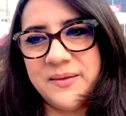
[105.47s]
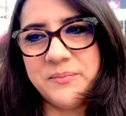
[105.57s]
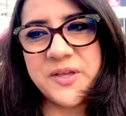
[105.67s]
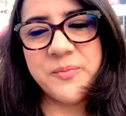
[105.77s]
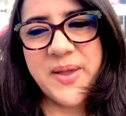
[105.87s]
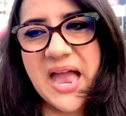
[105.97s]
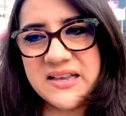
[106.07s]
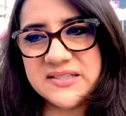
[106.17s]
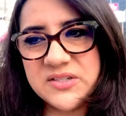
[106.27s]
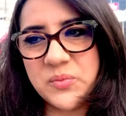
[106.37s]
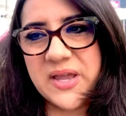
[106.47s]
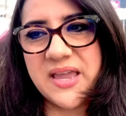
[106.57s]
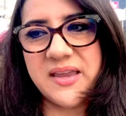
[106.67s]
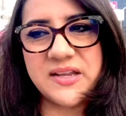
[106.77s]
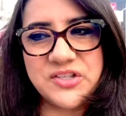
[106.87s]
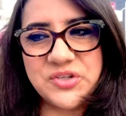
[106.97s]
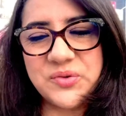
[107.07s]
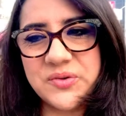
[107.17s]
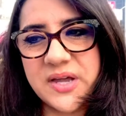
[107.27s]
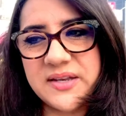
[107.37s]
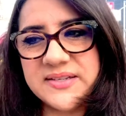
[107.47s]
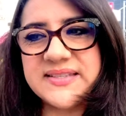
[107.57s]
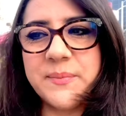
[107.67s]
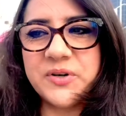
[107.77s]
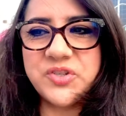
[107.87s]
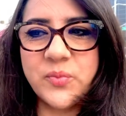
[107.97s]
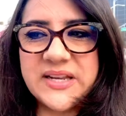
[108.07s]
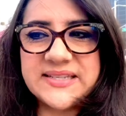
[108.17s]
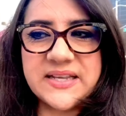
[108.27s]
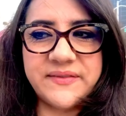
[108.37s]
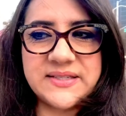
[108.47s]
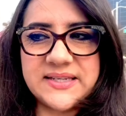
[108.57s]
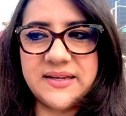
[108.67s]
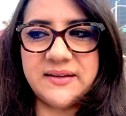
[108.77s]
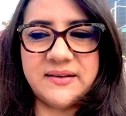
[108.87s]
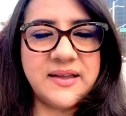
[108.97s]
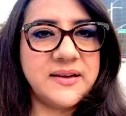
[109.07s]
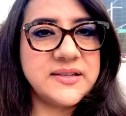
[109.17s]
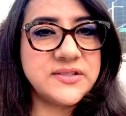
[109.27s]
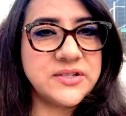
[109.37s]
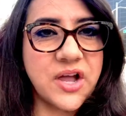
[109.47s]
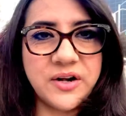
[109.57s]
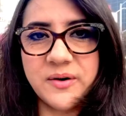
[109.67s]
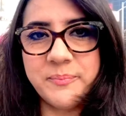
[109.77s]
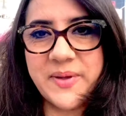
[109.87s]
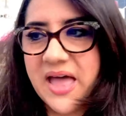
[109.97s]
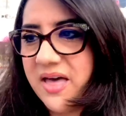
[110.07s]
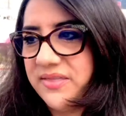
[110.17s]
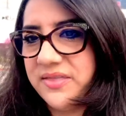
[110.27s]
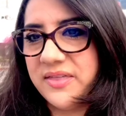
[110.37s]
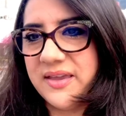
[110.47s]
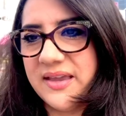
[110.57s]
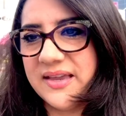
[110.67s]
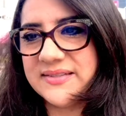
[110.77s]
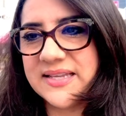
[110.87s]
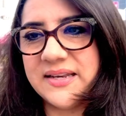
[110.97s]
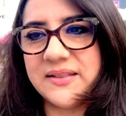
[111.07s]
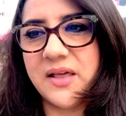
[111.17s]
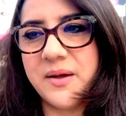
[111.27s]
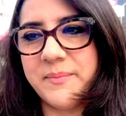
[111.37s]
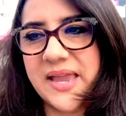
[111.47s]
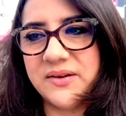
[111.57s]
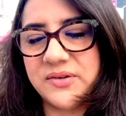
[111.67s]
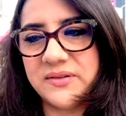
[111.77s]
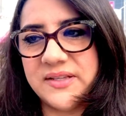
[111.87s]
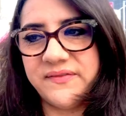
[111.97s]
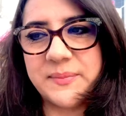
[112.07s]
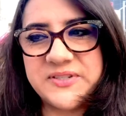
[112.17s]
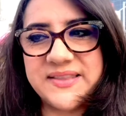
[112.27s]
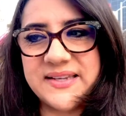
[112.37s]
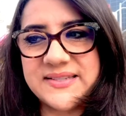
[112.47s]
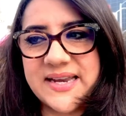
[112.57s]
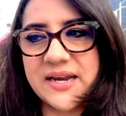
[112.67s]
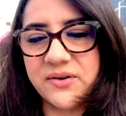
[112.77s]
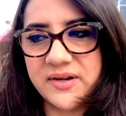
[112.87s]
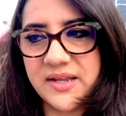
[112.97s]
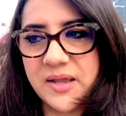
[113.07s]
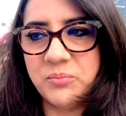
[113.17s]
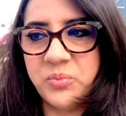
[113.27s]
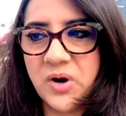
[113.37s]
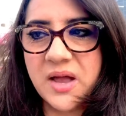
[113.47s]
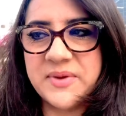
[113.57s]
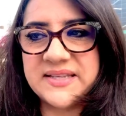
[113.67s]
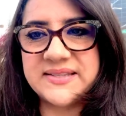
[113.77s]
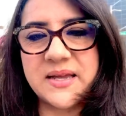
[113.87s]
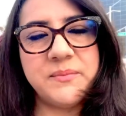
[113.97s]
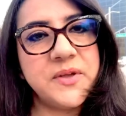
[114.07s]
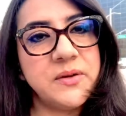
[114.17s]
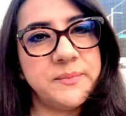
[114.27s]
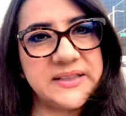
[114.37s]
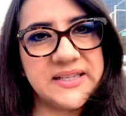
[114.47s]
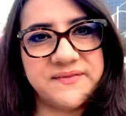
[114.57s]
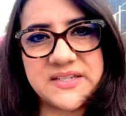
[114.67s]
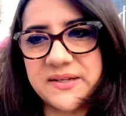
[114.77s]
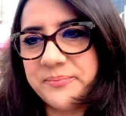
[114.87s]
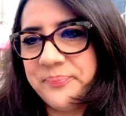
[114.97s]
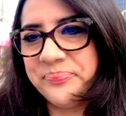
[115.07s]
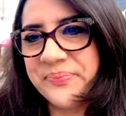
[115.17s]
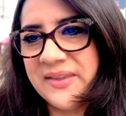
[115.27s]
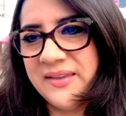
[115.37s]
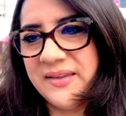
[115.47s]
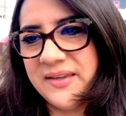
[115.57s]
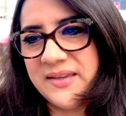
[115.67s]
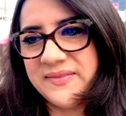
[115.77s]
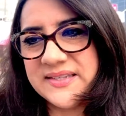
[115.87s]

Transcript: Milt passed away in two, uh, December 2017, and his daughter Beth and son in law Michael live up to the integrity and promise that Milt believed in.